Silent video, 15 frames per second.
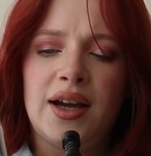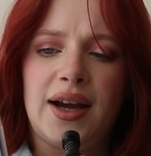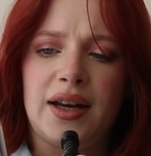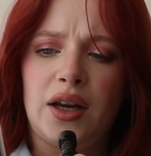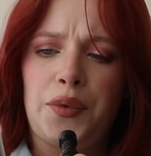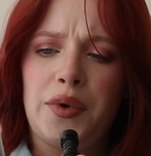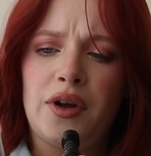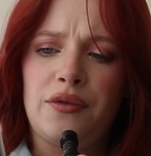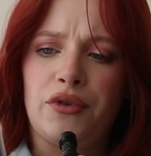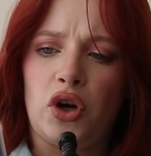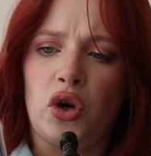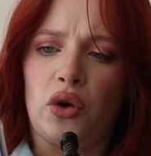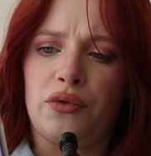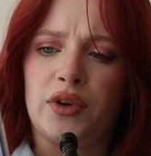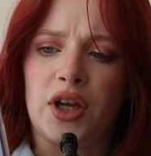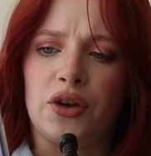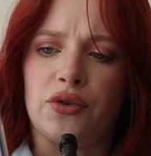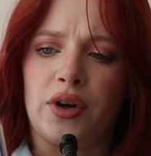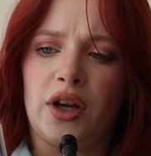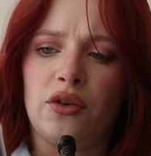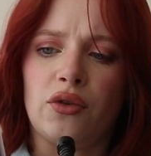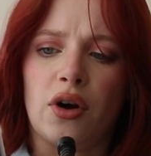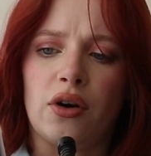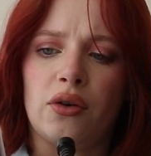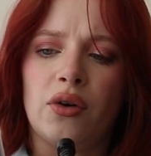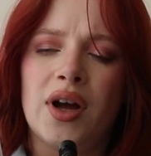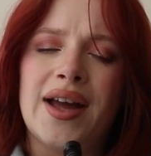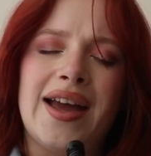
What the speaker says: And then we have a lovely green row.